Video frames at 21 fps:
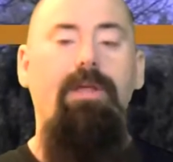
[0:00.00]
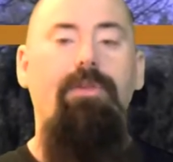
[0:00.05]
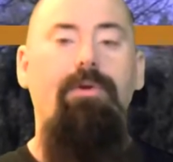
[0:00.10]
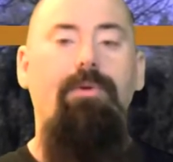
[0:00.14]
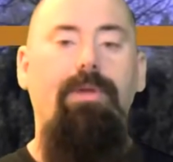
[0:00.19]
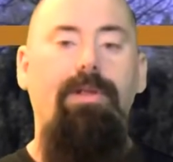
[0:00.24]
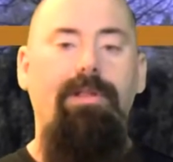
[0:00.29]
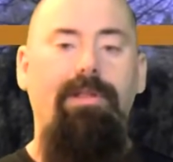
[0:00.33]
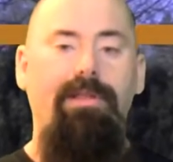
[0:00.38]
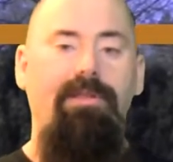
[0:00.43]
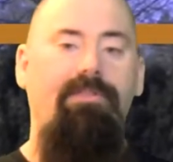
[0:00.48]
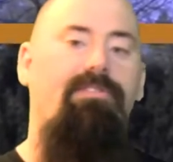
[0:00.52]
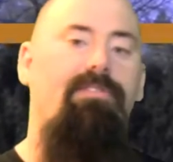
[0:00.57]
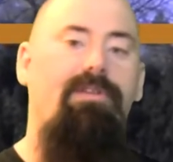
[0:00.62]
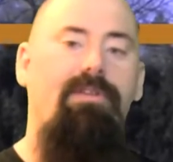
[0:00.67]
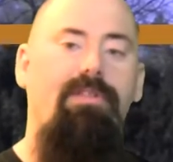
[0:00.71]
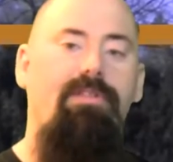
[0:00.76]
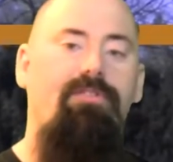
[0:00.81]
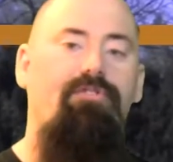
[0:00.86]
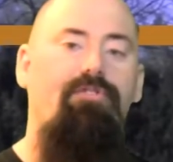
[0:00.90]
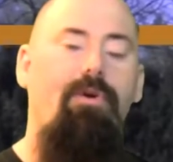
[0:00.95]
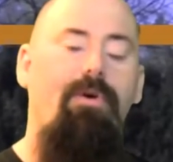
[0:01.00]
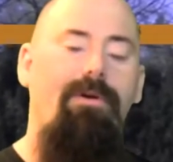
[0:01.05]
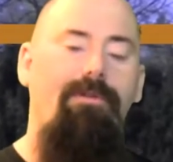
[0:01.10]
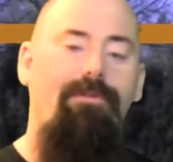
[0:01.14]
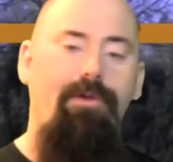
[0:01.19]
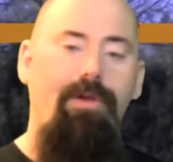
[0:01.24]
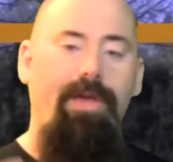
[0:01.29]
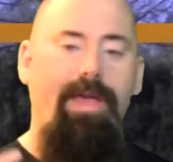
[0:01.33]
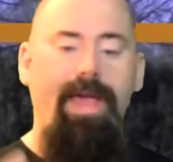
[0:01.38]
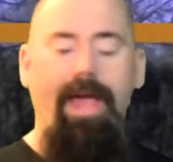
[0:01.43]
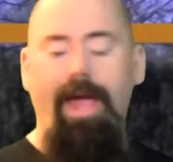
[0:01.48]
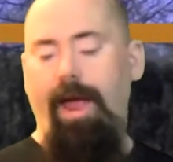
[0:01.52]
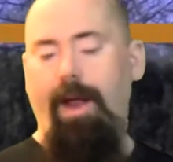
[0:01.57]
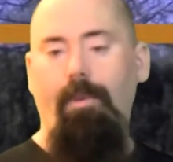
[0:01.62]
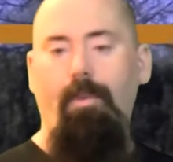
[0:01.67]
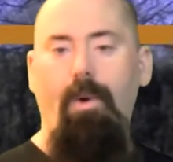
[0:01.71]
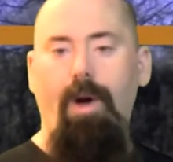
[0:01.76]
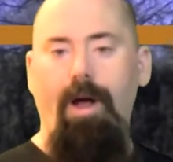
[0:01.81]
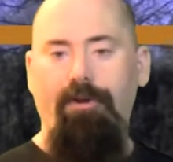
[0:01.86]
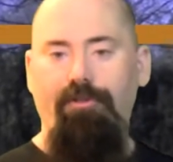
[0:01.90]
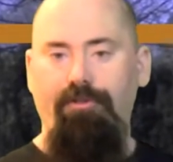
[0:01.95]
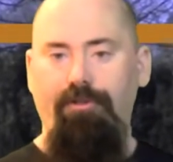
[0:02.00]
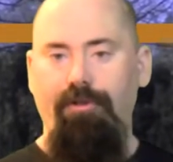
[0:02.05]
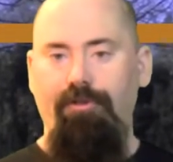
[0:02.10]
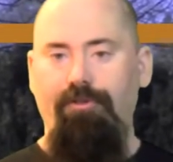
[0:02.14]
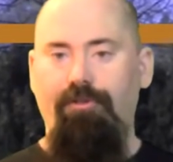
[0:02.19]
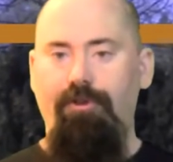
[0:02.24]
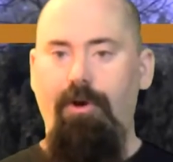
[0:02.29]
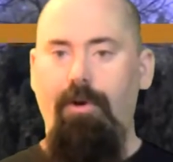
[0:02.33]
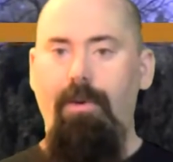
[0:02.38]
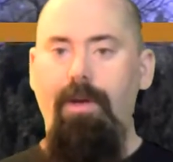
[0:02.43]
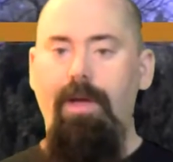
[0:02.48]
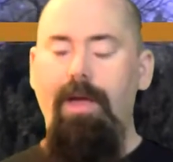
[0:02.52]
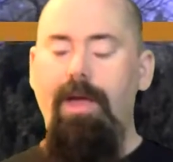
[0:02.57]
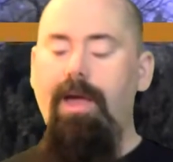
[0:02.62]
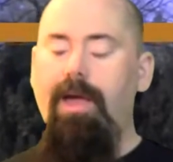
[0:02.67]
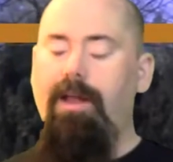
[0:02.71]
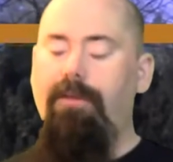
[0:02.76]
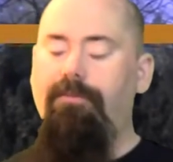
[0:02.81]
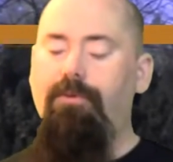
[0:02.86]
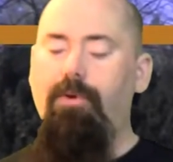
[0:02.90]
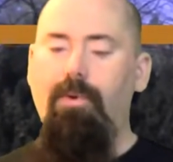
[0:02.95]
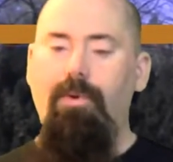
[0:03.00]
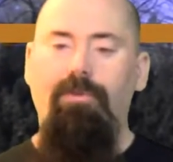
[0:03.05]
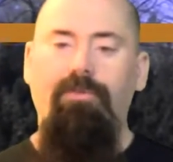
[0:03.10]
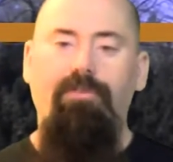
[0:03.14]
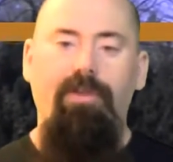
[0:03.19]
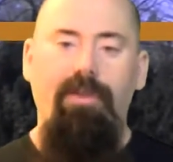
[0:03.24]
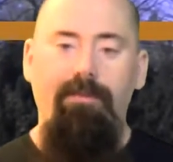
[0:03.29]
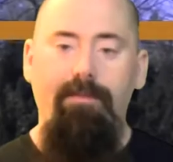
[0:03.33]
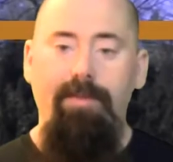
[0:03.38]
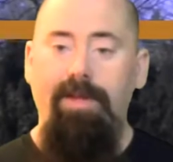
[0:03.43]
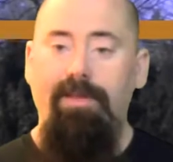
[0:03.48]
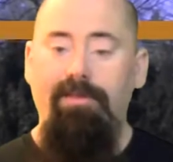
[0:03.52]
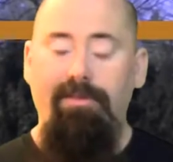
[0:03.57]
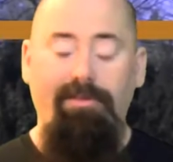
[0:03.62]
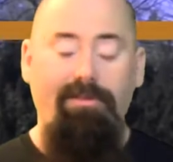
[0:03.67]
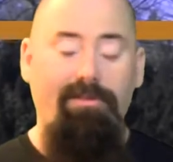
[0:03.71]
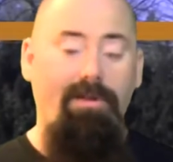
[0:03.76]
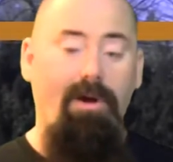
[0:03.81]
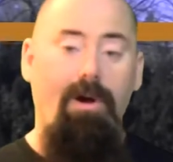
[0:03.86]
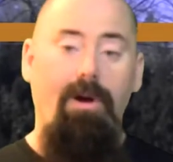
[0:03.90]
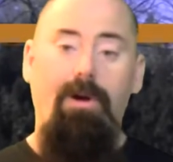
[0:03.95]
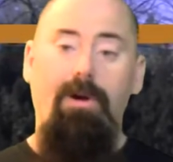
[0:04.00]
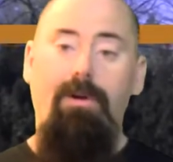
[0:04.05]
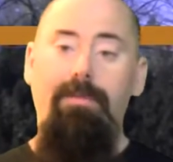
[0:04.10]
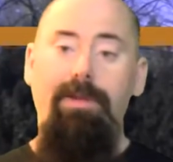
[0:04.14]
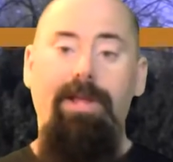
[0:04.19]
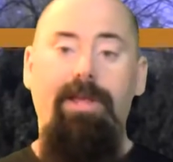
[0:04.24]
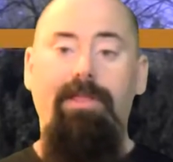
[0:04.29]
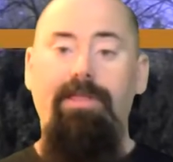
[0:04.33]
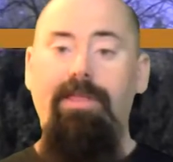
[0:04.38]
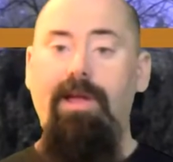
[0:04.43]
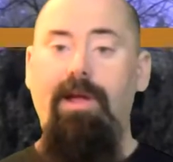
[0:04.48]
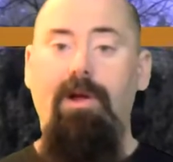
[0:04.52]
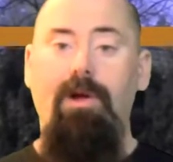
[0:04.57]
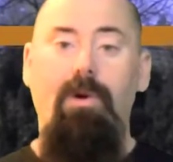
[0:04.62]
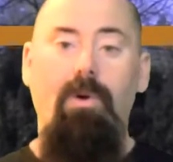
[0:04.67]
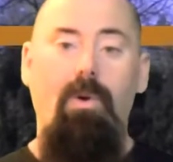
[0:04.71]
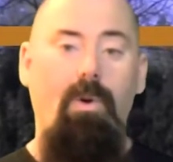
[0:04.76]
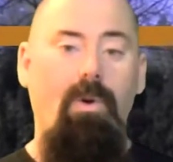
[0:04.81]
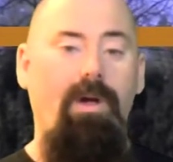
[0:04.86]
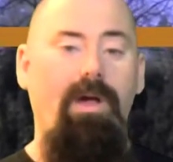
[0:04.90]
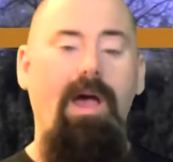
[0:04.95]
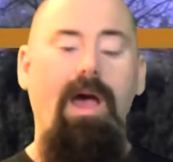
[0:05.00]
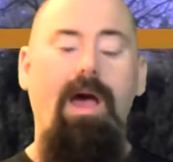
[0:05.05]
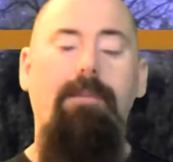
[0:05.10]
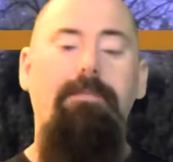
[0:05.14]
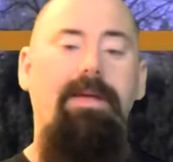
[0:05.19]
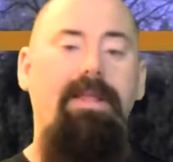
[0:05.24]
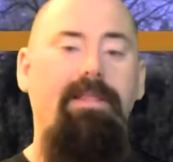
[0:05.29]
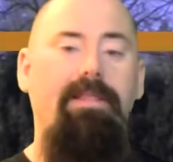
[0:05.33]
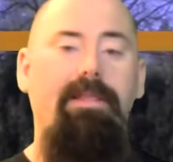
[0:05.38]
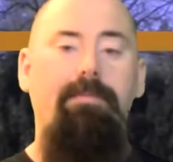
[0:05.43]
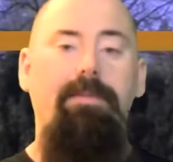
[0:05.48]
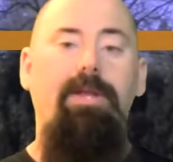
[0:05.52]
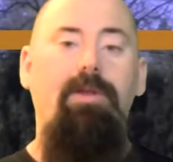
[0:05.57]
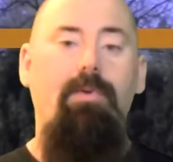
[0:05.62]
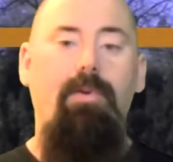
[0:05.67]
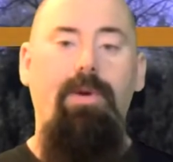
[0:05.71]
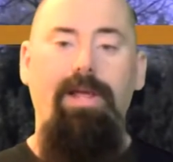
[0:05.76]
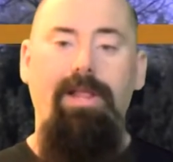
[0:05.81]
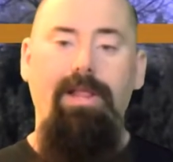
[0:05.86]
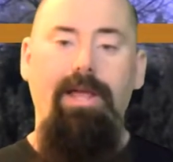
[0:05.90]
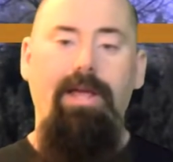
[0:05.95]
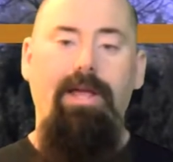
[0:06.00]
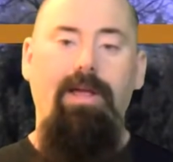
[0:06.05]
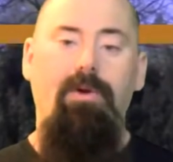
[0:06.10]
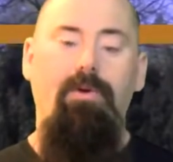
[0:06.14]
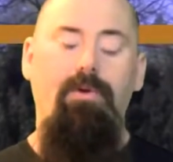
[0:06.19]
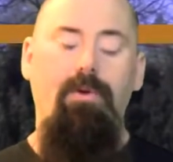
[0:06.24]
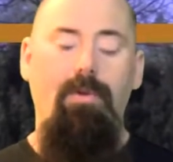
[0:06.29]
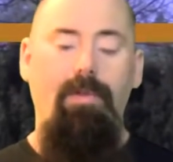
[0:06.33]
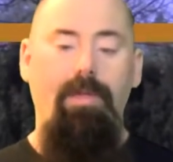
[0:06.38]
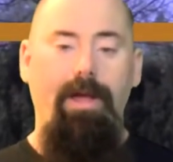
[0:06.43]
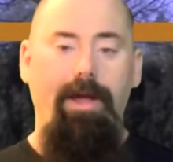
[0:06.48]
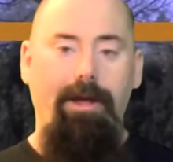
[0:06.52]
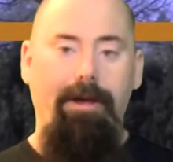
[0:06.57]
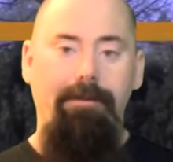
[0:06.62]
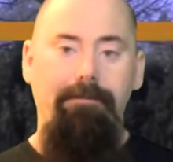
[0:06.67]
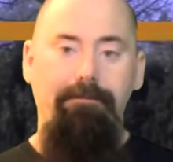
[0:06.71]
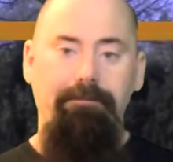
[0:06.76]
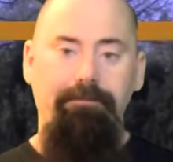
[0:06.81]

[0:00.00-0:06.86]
You can listen to the show if you can't watch the show. And of course, give me star me there or comment. Let me know what you like or don't like.